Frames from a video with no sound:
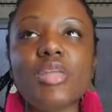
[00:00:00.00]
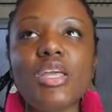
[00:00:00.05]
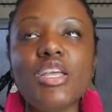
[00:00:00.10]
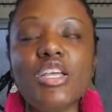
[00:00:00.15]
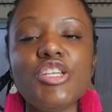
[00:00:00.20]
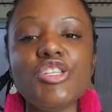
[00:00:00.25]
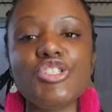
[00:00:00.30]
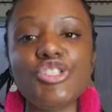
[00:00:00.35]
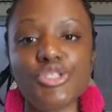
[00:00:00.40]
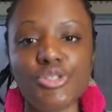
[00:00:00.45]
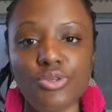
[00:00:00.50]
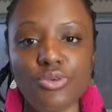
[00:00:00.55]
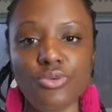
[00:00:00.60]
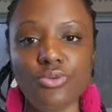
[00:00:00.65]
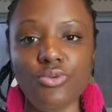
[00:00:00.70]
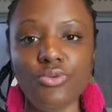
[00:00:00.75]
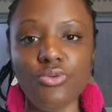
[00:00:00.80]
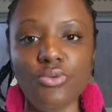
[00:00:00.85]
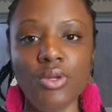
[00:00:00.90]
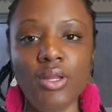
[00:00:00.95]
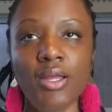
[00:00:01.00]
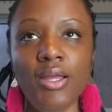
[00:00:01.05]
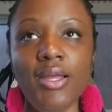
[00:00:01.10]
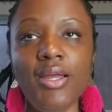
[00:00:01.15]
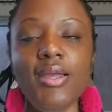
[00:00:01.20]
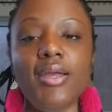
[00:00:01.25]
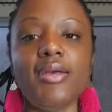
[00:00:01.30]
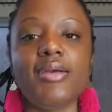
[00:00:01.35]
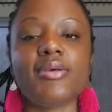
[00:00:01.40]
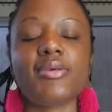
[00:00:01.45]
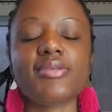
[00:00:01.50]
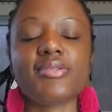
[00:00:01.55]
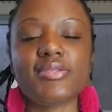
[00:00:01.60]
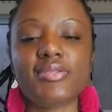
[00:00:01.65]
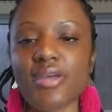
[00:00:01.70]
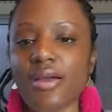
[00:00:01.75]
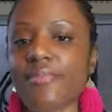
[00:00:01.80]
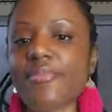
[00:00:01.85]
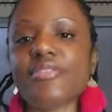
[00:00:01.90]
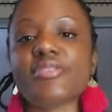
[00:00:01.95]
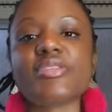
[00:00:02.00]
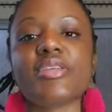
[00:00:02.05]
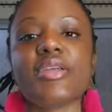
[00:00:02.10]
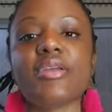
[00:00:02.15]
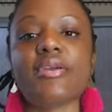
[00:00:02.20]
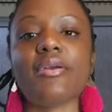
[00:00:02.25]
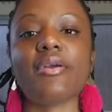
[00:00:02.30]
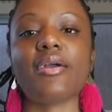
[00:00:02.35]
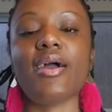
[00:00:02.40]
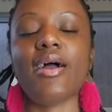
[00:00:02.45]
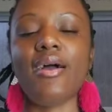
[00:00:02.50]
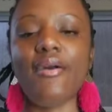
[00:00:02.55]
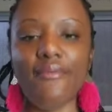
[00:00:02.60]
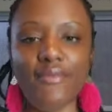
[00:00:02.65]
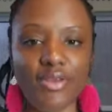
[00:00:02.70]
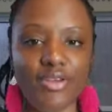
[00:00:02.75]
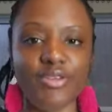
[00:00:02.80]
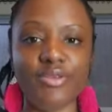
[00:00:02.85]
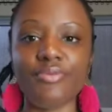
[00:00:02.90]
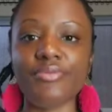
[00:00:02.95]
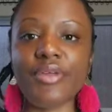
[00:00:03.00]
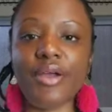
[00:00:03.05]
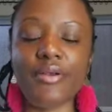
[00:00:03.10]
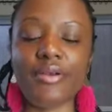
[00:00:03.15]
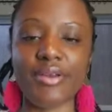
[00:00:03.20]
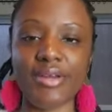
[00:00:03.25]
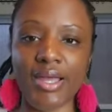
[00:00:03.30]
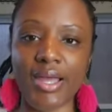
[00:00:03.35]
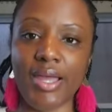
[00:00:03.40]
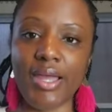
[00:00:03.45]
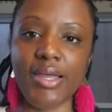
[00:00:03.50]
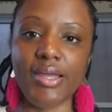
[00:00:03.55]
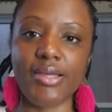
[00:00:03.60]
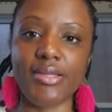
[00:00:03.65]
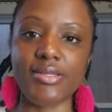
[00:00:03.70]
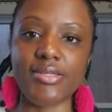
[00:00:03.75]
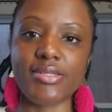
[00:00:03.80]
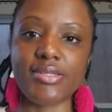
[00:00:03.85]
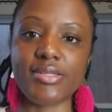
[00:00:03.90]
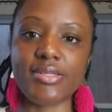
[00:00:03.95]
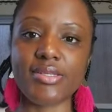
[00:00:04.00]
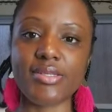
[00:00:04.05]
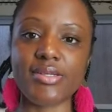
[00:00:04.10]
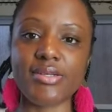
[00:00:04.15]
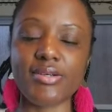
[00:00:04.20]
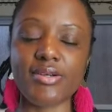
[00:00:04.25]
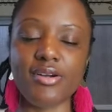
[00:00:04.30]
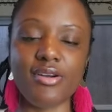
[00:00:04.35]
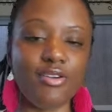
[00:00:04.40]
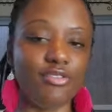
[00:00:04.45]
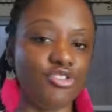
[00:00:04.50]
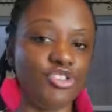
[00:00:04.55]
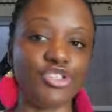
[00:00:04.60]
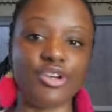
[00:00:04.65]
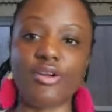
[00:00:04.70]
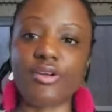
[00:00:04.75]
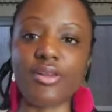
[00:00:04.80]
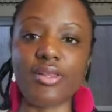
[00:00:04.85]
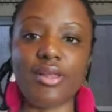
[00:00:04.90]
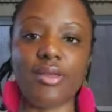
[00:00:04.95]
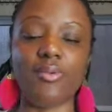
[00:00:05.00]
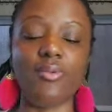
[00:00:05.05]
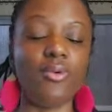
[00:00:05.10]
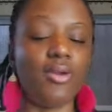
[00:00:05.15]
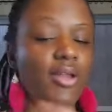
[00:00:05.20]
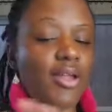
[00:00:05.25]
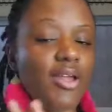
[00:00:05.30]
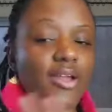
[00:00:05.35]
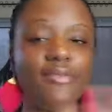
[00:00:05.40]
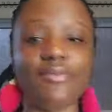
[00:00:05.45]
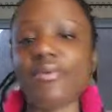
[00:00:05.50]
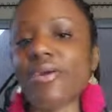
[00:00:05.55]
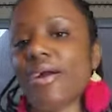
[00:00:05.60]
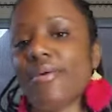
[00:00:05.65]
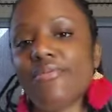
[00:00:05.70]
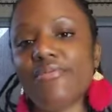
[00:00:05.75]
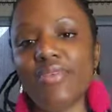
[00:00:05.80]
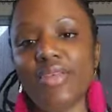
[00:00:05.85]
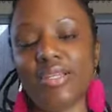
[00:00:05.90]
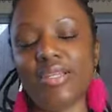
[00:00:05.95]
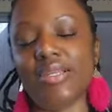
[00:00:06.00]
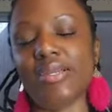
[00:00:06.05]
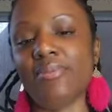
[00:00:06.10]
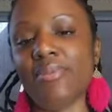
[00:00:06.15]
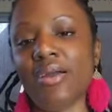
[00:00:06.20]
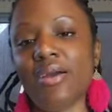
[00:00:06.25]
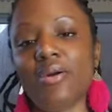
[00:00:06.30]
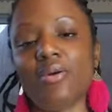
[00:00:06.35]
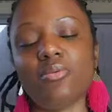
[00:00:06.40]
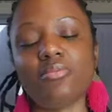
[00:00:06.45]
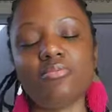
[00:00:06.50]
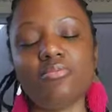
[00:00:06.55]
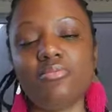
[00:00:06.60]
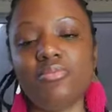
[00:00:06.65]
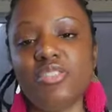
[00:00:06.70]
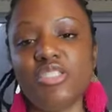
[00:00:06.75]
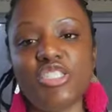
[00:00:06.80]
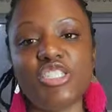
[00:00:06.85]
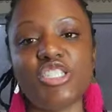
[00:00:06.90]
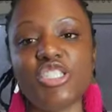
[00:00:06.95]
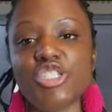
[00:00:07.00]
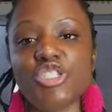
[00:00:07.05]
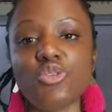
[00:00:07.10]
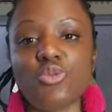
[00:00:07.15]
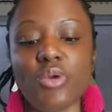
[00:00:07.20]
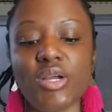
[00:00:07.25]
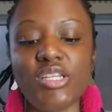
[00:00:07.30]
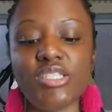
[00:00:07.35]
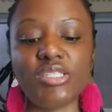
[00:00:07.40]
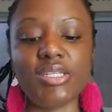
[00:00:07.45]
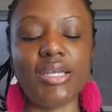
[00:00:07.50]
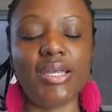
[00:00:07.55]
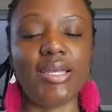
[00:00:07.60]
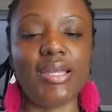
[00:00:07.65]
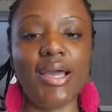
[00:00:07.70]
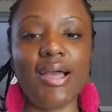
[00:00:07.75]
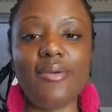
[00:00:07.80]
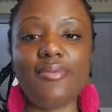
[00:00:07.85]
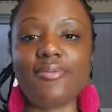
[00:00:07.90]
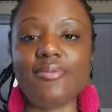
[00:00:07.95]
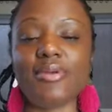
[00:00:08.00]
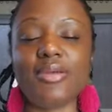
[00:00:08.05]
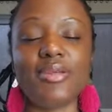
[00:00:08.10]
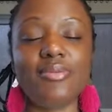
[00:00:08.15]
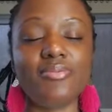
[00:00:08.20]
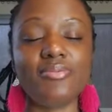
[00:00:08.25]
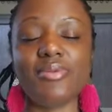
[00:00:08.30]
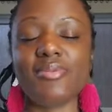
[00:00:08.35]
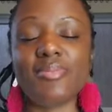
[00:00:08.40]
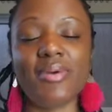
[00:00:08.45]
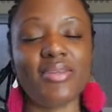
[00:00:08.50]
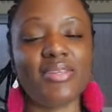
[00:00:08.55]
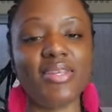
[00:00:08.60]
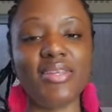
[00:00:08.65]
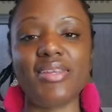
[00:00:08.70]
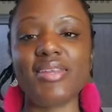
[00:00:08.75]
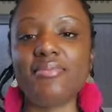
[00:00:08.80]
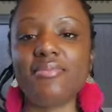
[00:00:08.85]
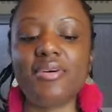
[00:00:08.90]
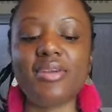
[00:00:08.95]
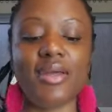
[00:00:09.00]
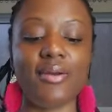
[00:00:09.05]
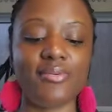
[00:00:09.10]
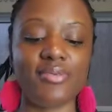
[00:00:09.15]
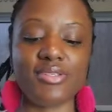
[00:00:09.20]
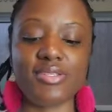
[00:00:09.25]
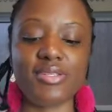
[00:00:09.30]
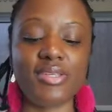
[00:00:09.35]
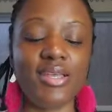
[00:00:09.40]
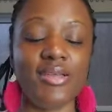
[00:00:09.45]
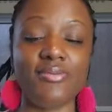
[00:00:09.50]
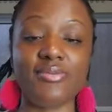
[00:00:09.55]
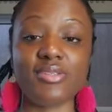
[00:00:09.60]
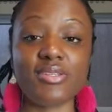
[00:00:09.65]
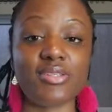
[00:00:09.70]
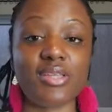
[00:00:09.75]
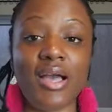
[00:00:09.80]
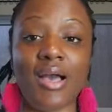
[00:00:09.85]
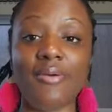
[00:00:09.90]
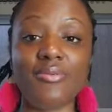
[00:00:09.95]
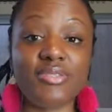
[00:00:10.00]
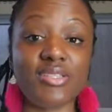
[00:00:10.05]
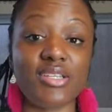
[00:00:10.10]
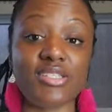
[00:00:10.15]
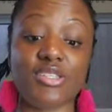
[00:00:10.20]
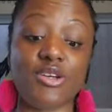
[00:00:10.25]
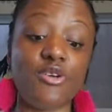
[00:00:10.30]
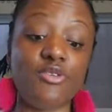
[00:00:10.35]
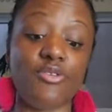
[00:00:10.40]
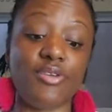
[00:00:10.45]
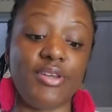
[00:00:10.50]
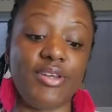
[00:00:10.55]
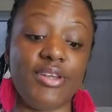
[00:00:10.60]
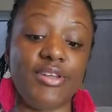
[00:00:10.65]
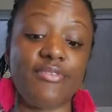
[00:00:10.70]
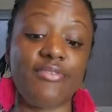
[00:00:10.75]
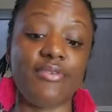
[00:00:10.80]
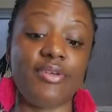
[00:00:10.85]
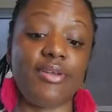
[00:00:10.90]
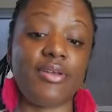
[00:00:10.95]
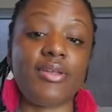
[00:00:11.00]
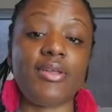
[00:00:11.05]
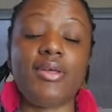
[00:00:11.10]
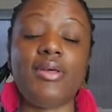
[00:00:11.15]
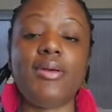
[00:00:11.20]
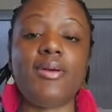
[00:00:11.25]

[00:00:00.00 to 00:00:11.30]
in June, summer's here. I'm gonna do 30 days of journaling, whatever I'm feeling about this situation. And I, it, by the end of the month, I was, it was, I was at a totally different